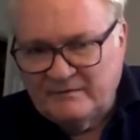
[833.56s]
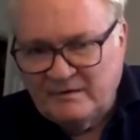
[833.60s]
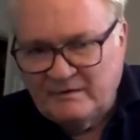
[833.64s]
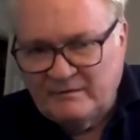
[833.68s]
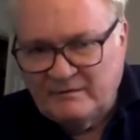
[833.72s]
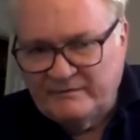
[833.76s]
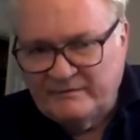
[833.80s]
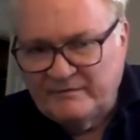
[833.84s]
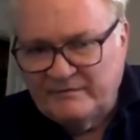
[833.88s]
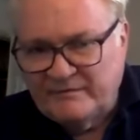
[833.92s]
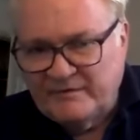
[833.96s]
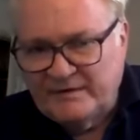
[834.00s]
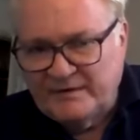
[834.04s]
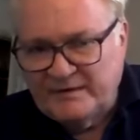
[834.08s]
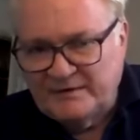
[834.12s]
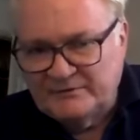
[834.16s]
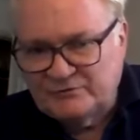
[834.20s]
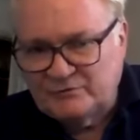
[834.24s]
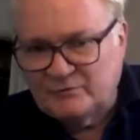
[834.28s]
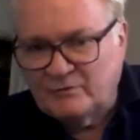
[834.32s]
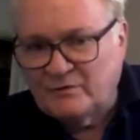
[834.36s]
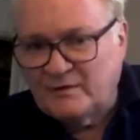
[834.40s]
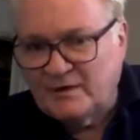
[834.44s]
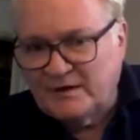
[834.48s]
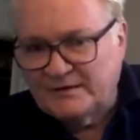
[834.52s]
of a
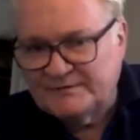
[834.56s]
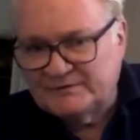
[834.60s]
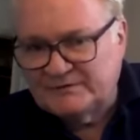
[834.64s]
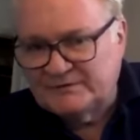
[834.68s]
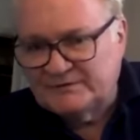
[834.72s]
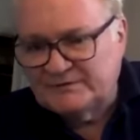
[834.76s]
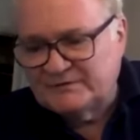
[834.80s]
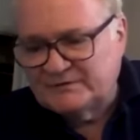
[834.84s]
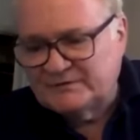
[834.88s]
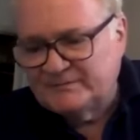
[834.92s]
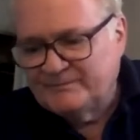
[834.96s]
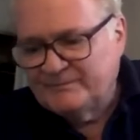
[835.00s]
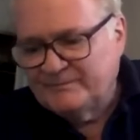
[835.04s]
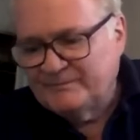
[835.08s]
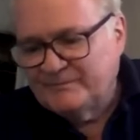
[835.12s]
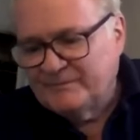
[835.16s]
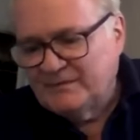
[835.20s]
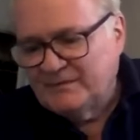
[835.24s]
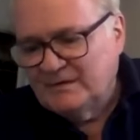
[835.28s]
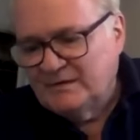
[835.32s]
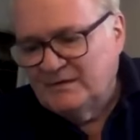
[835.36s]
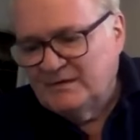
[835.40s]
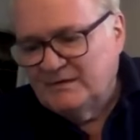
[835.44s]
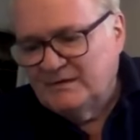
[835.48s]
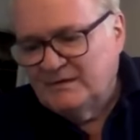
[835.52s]
financial crisis.
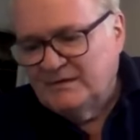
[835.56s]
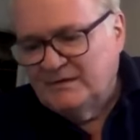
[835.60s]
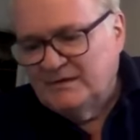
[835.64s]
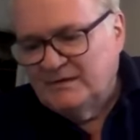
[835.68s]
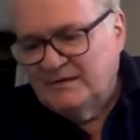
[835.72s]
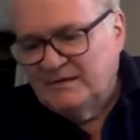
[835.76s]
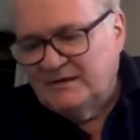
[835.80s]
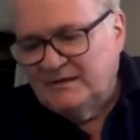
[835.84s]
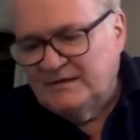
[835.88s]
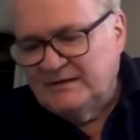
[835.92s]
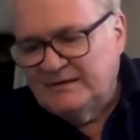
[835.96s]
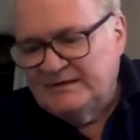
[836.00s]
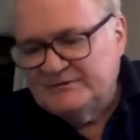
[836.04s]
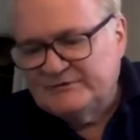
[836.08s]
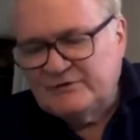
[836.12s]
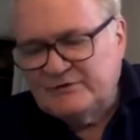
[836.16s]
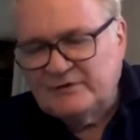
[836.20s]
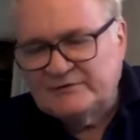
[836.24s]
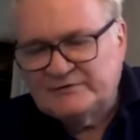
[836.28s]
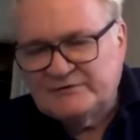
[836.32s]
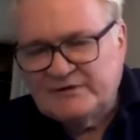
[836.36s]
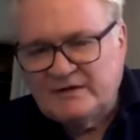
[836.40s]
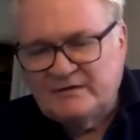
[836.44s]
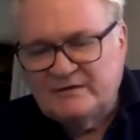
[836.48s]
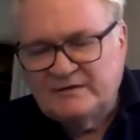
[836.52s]
And he
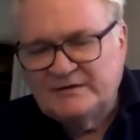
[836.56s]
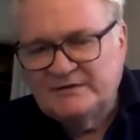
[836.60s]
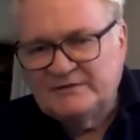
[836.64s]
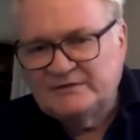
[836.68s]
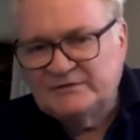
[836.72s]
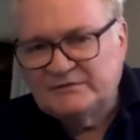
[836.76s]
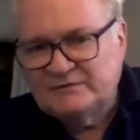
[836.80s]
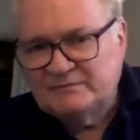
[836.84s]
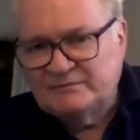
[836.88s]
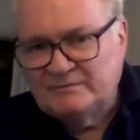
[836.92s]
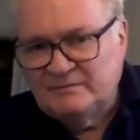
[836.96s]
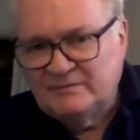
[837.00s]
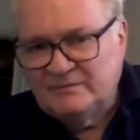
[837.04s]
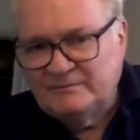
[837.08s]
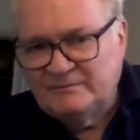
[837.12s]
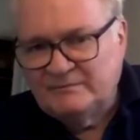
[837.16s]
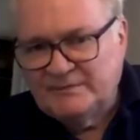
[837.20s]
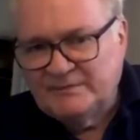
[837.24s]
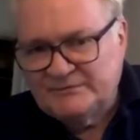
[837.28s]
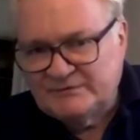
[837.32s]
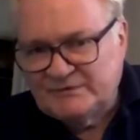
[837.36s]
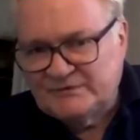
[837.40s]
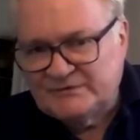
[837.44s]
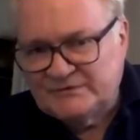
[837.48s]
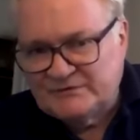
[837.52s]
starts out his
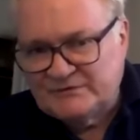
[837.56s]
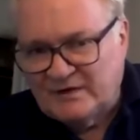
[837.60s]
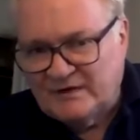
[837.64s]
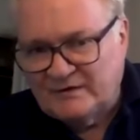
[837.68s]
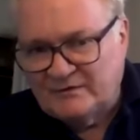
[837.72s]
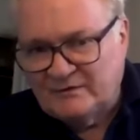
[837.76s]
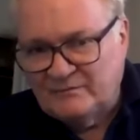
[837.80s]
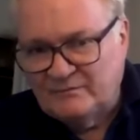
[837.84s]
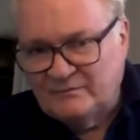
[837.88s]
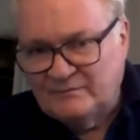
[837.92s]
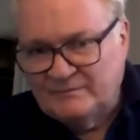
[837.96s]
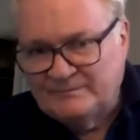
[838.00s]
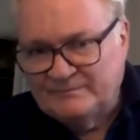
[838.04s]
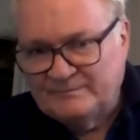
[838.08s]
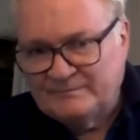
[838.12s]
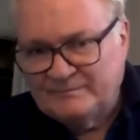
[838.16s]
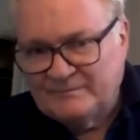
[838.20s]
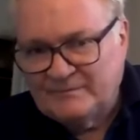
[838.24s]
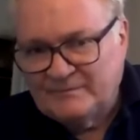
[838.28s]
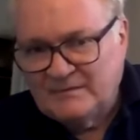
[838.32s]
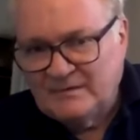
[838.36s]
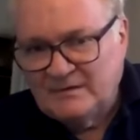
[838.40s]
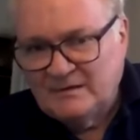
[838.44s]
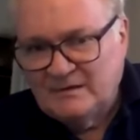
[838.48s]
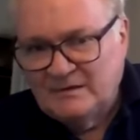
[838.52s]
business cycle
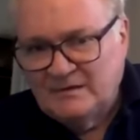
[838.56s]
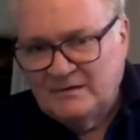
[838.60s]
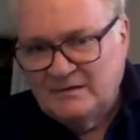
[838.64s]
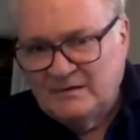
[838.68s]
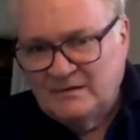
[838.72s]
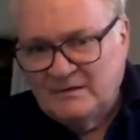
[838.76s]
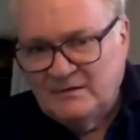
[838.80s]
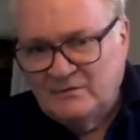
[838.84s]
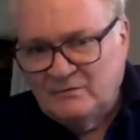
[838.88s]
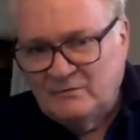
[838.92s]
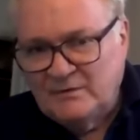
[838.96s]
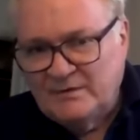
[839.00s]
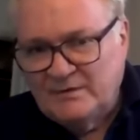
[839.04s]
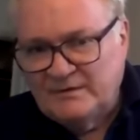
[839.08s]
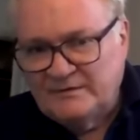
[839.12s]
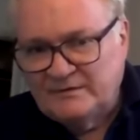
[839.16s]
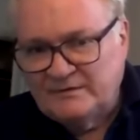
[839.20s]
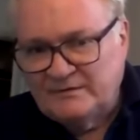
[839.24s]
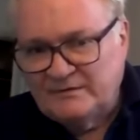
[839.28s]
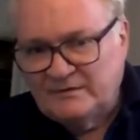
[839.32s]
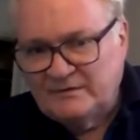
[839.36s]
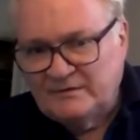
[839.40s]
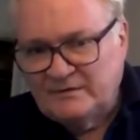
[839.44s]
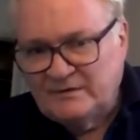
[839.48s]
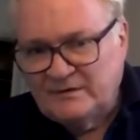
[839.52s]

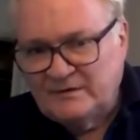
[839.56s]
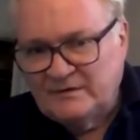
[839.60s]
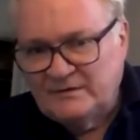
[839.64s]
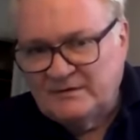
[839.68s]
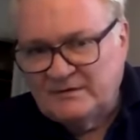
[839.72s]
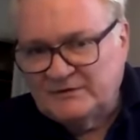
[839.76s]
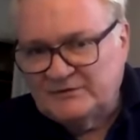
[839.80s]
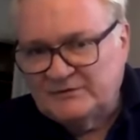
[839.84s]
with an